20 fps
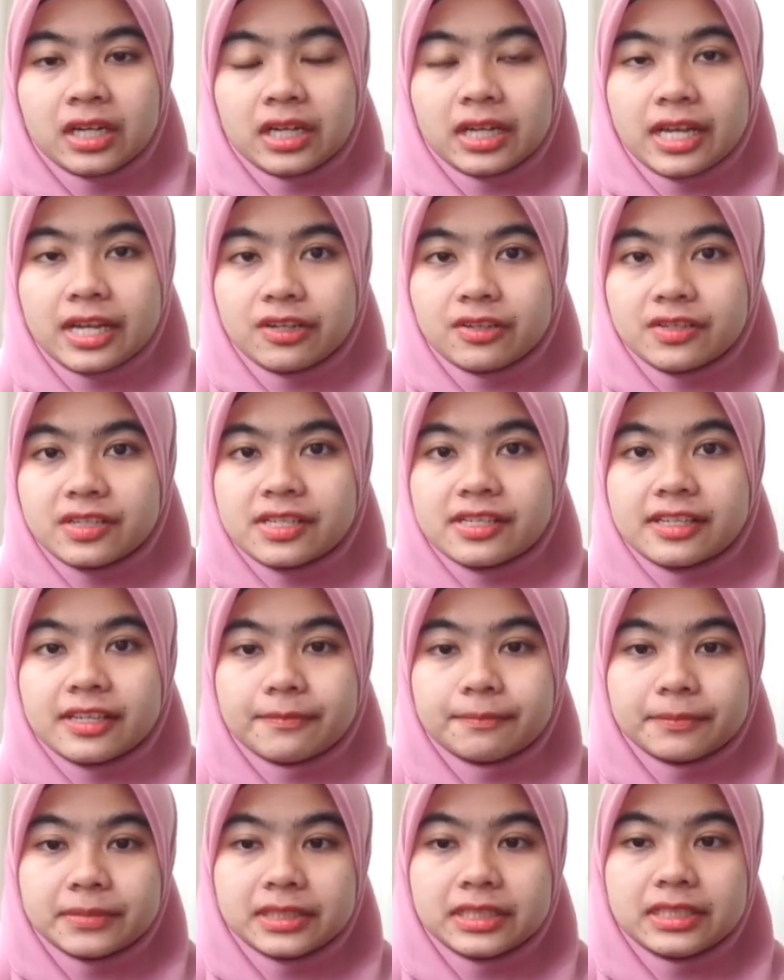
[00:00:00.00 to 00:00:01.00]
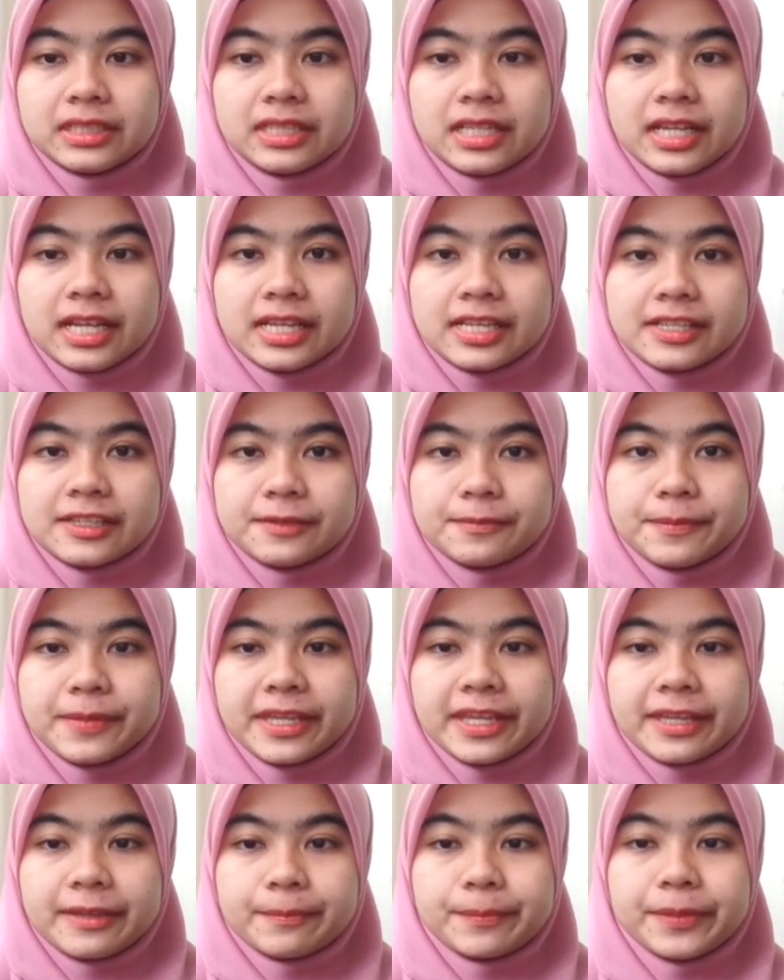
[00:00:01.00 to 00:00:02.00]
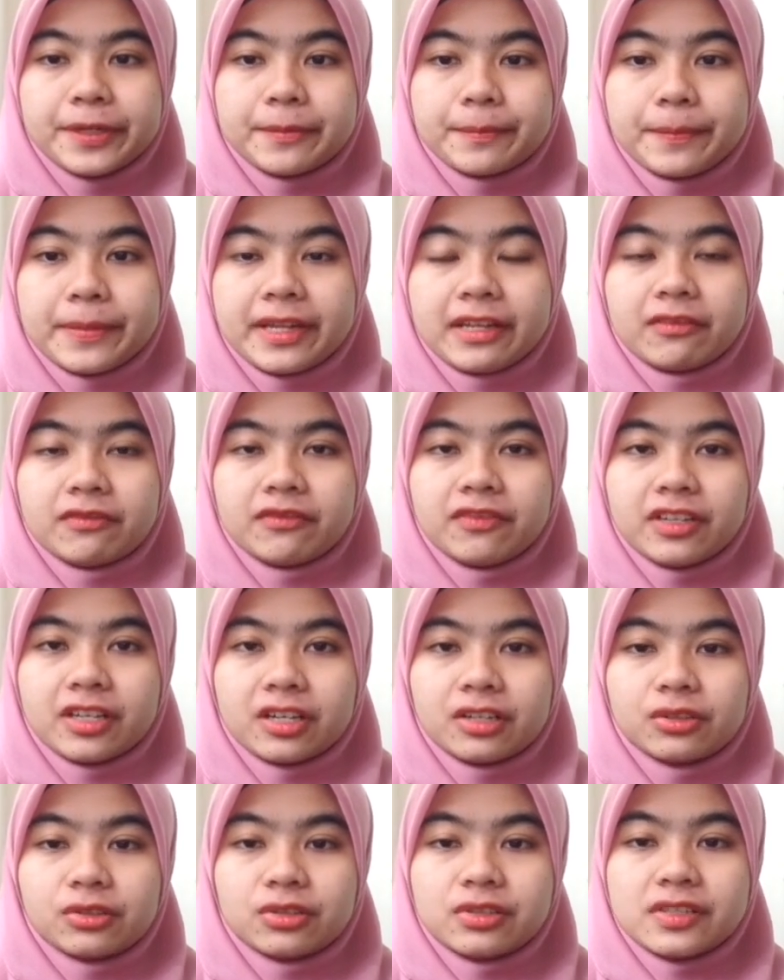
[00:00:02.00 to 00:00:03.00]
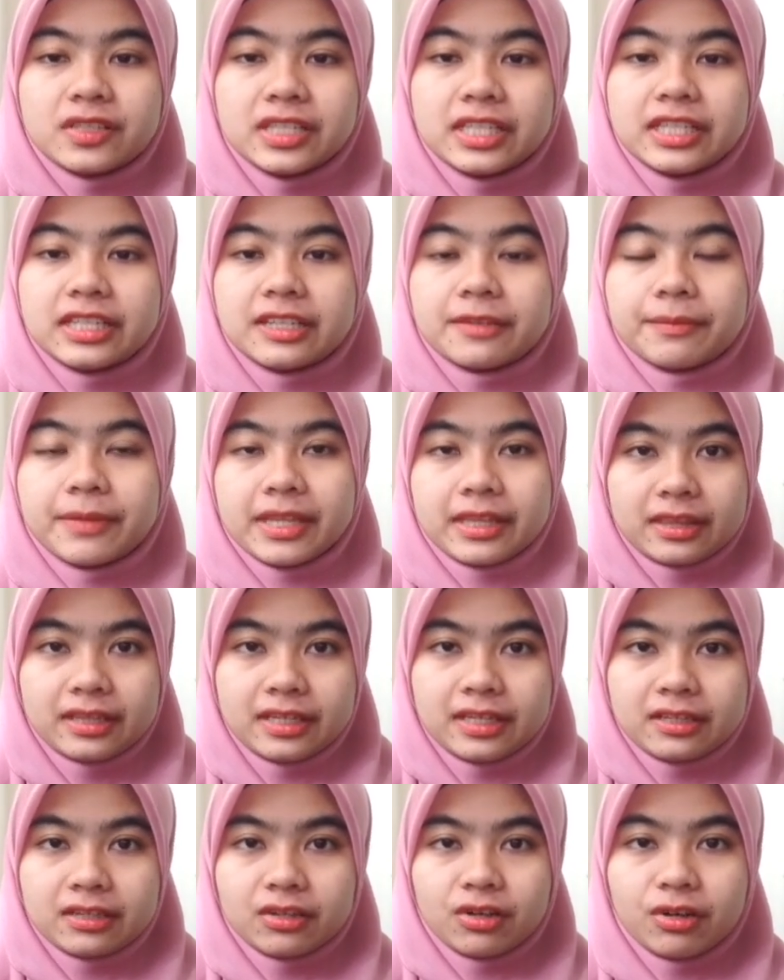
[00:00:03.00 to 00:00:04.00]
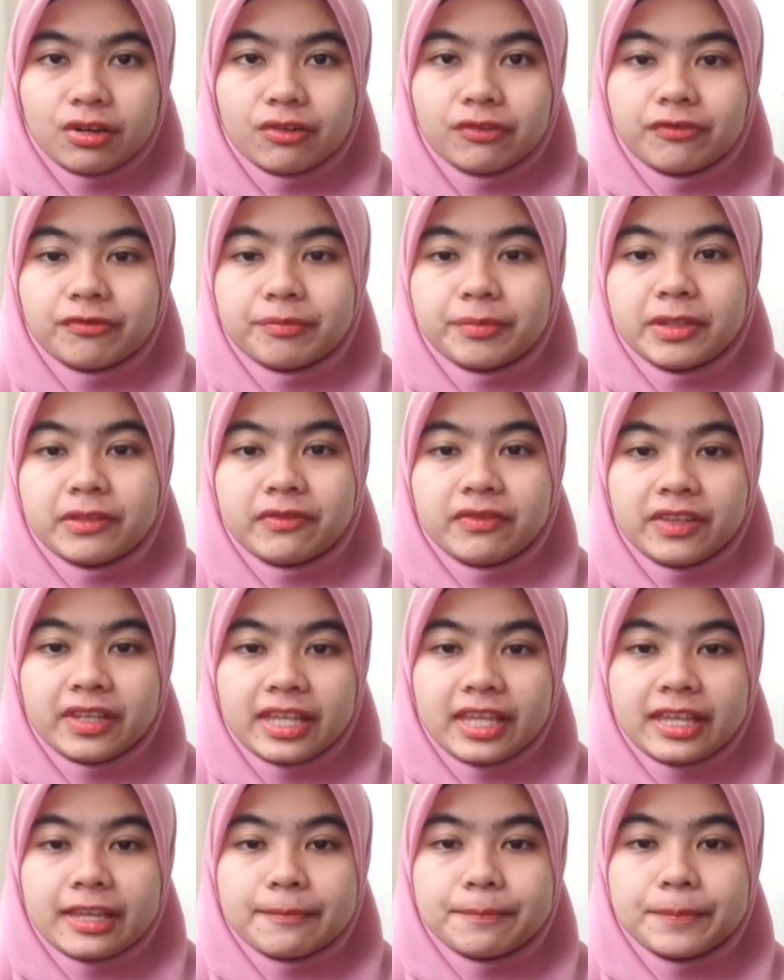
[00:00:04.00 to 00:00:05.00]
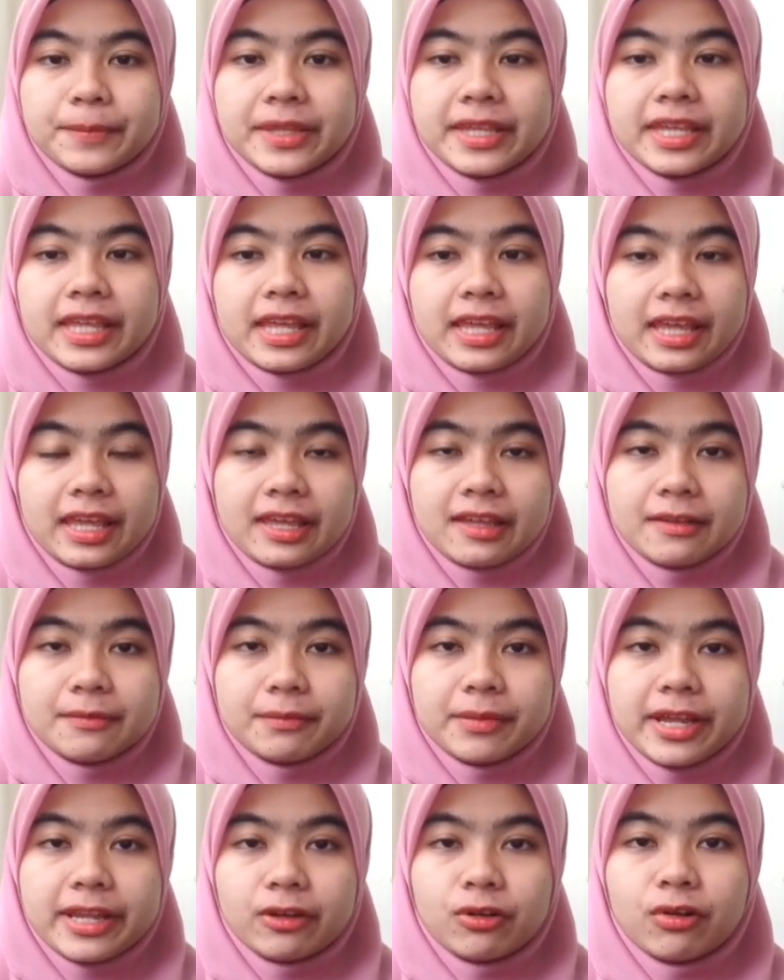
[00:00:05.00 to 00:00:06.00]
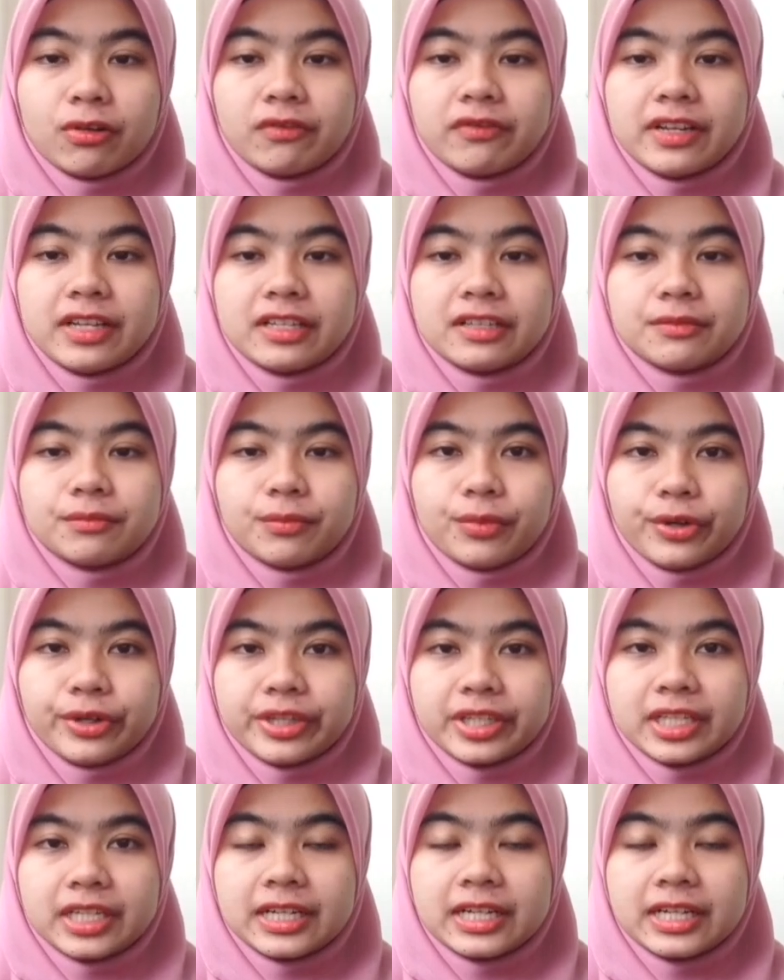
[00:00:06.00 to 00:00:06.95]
Hydrogen sample has been prepared via cross-linking method of PVA-PA by covalent bond.